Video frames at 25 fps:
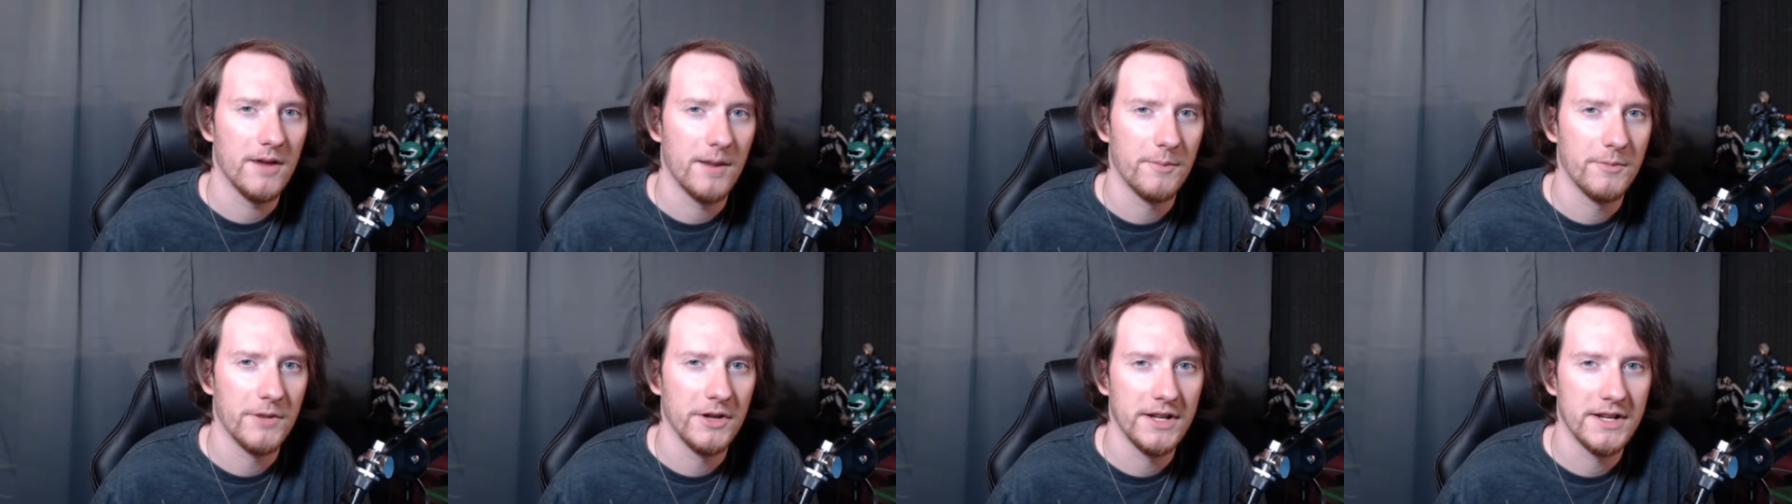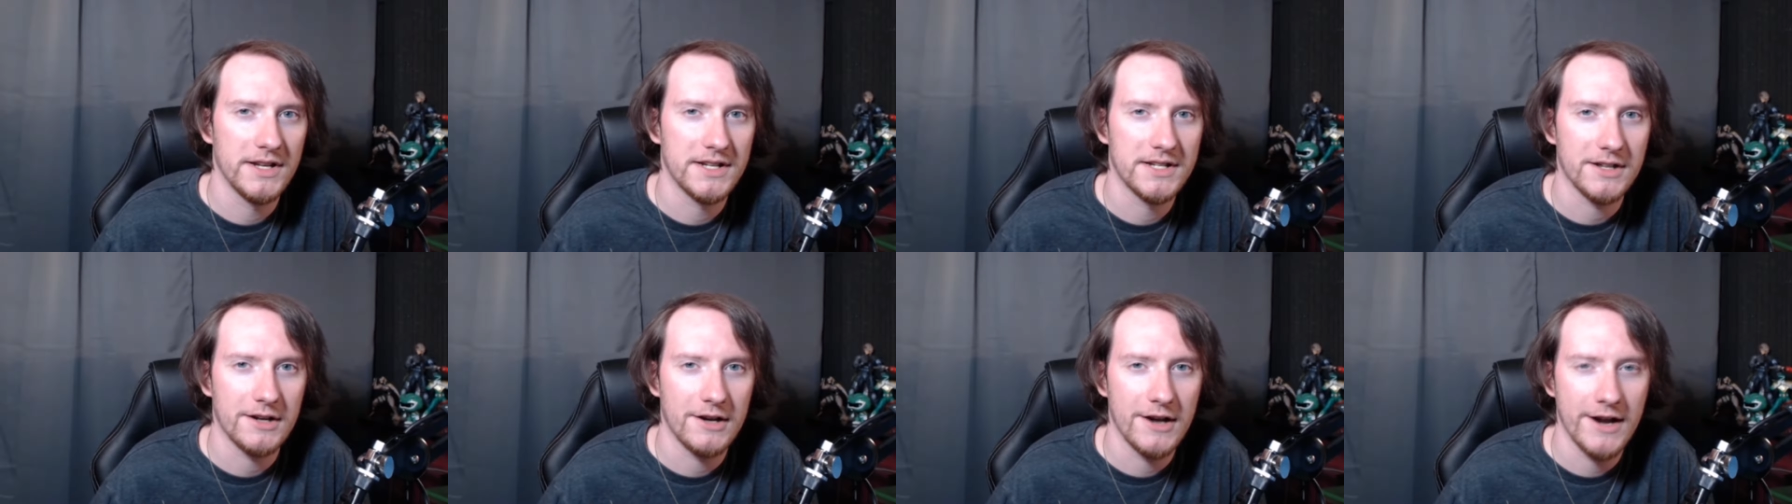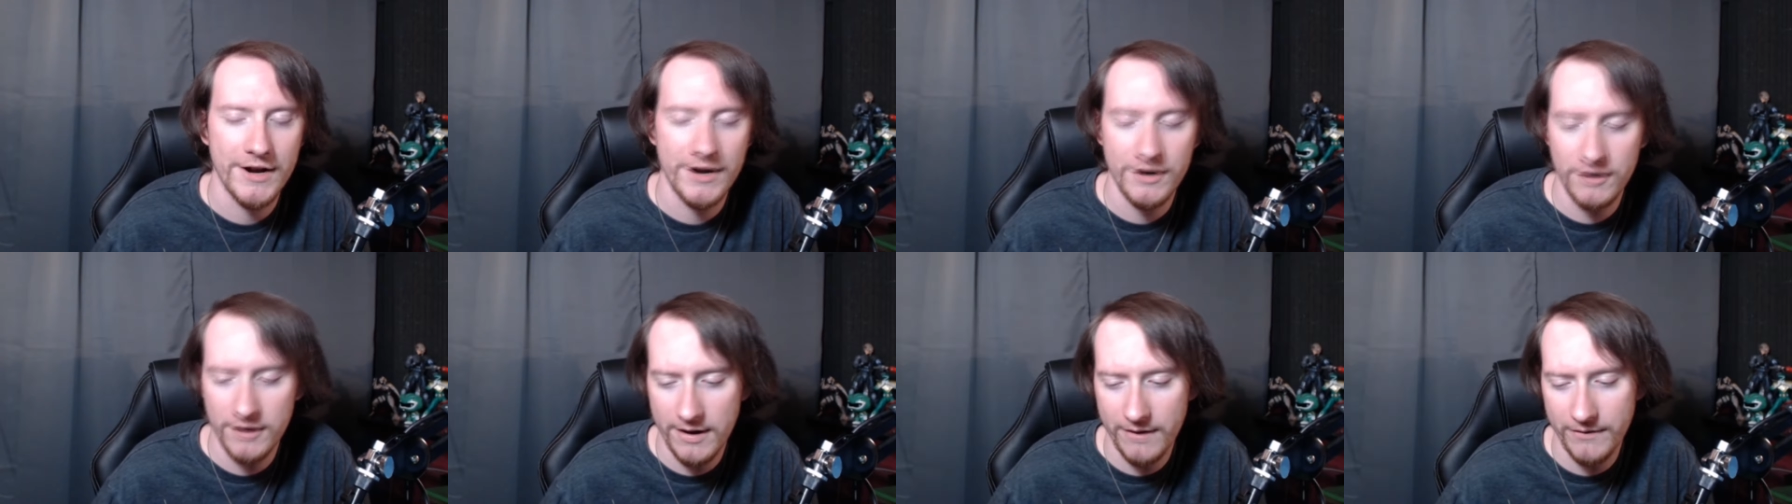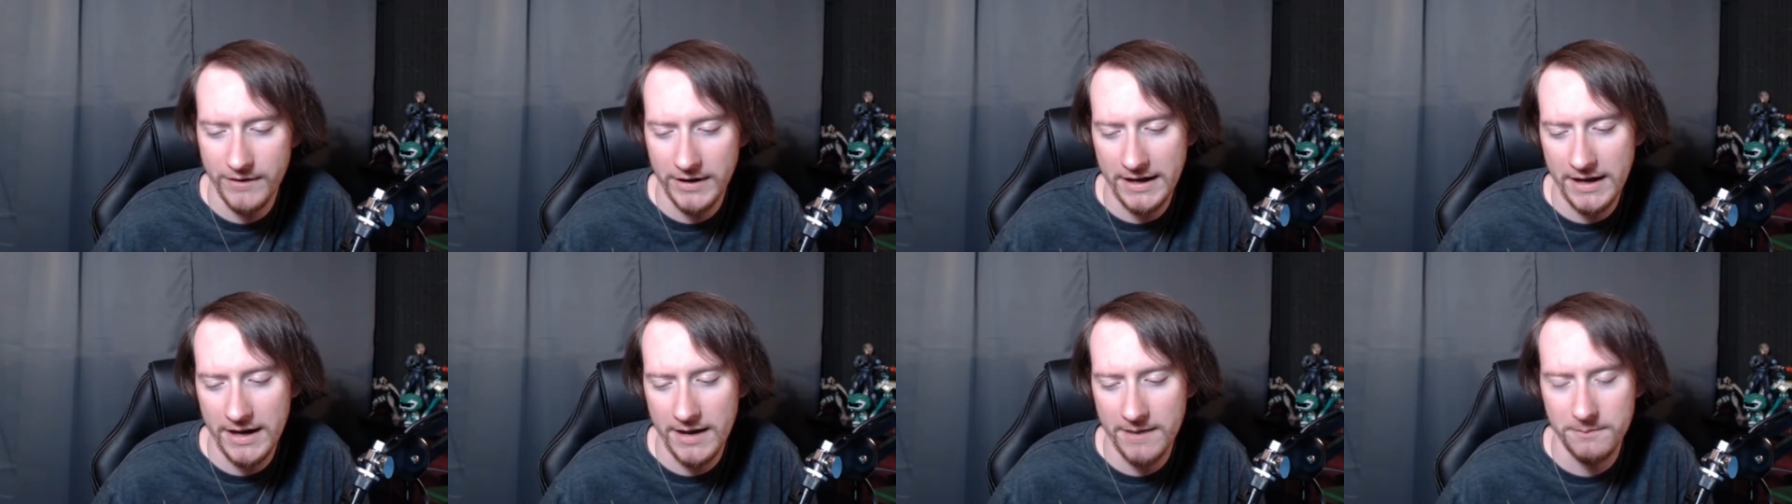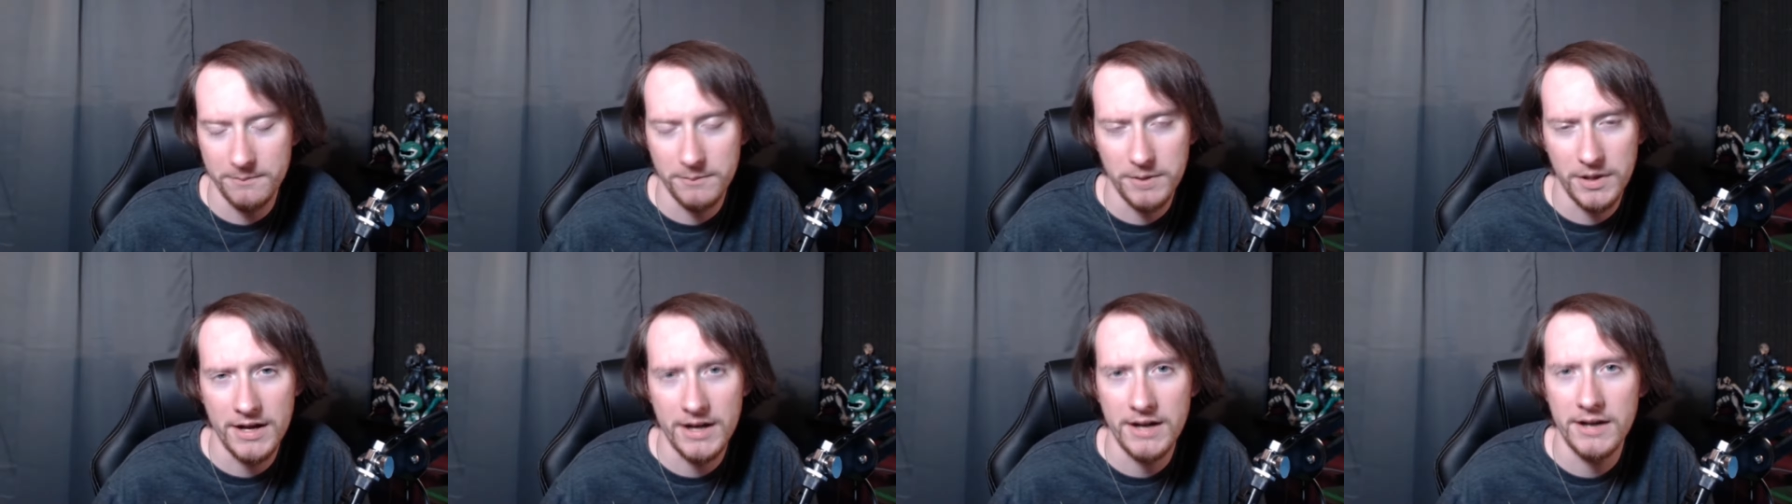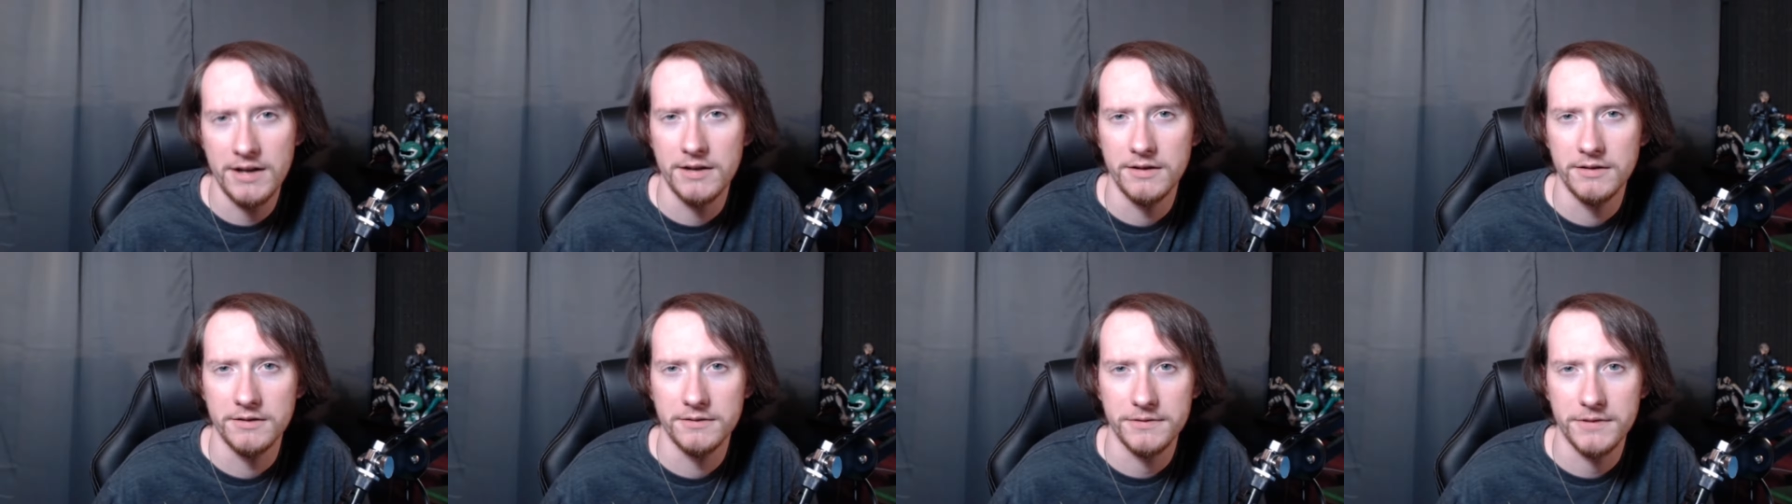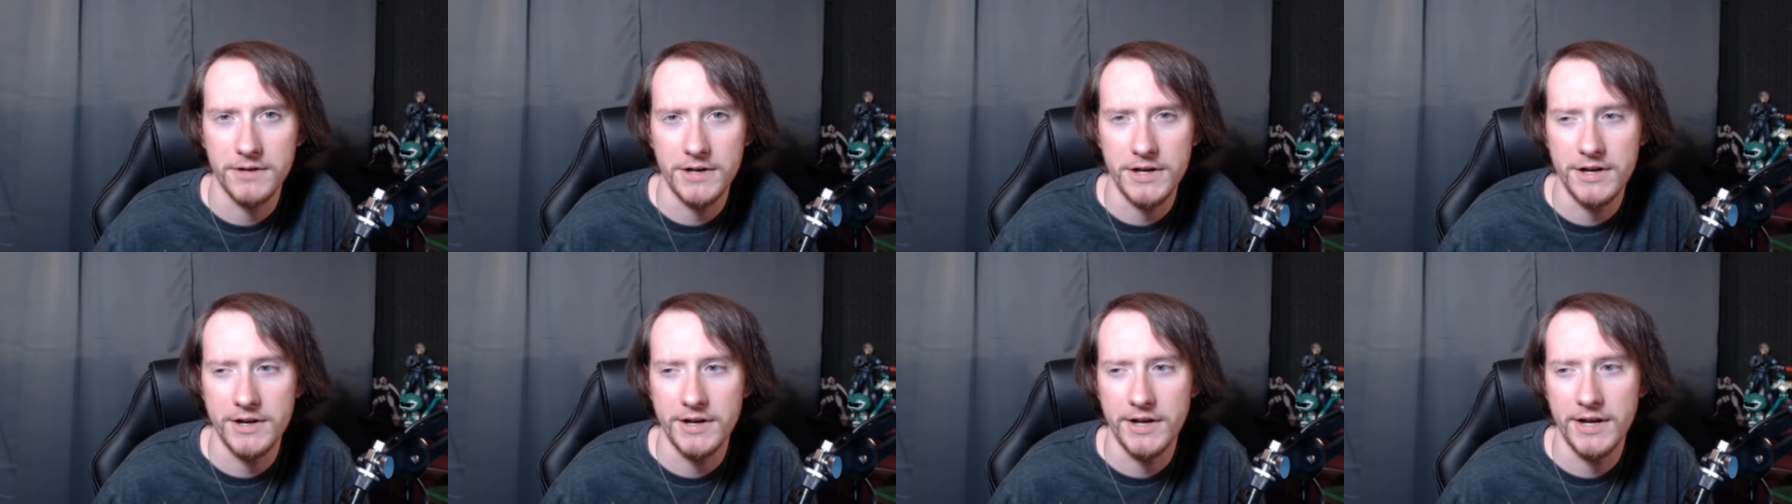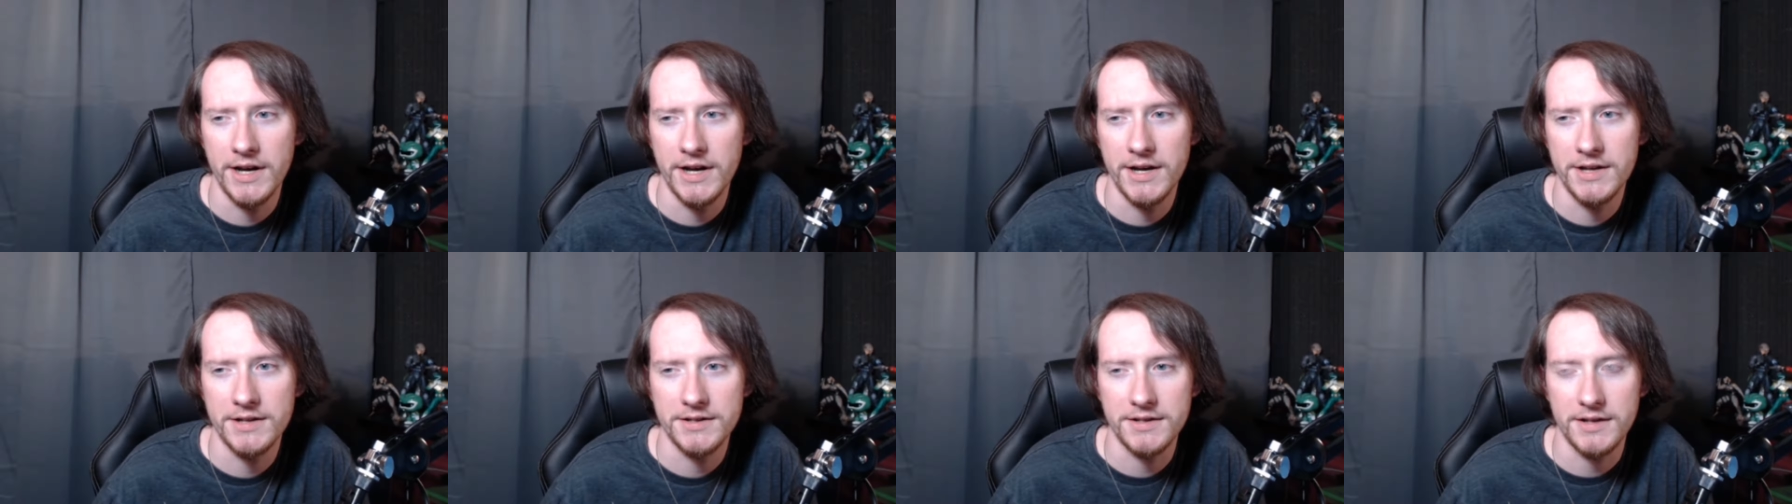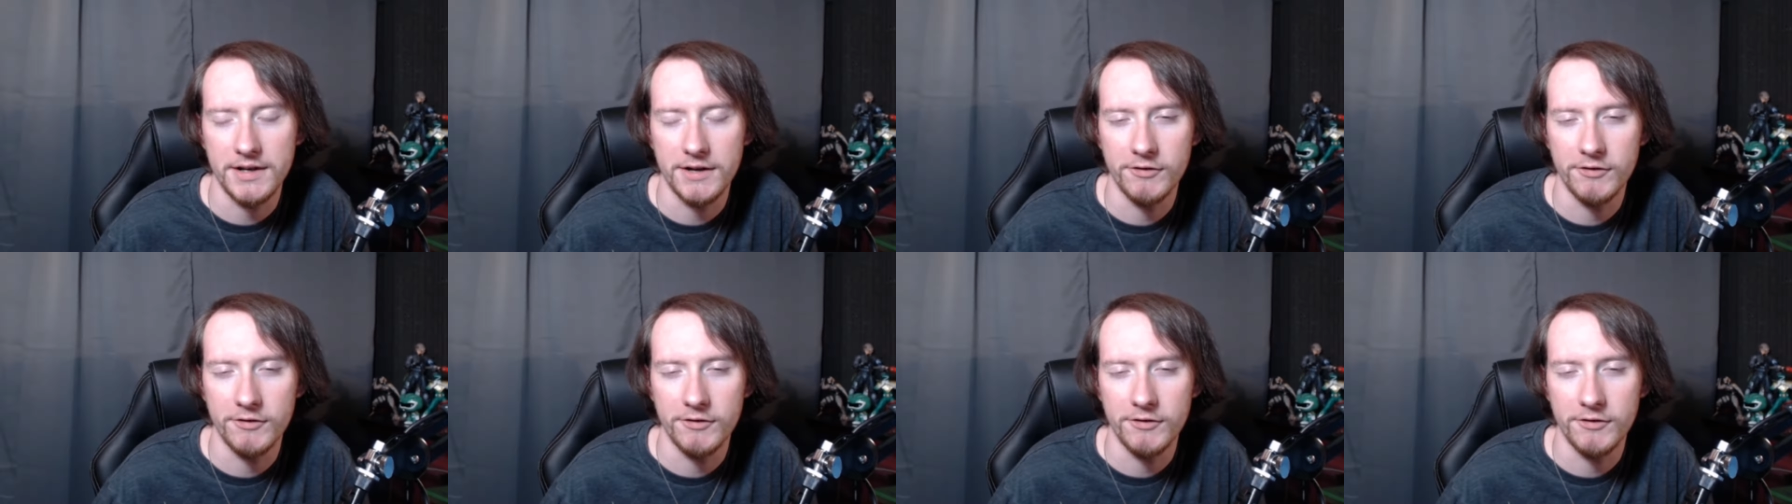I'm, really sorry I don't have a gameplay for you guys.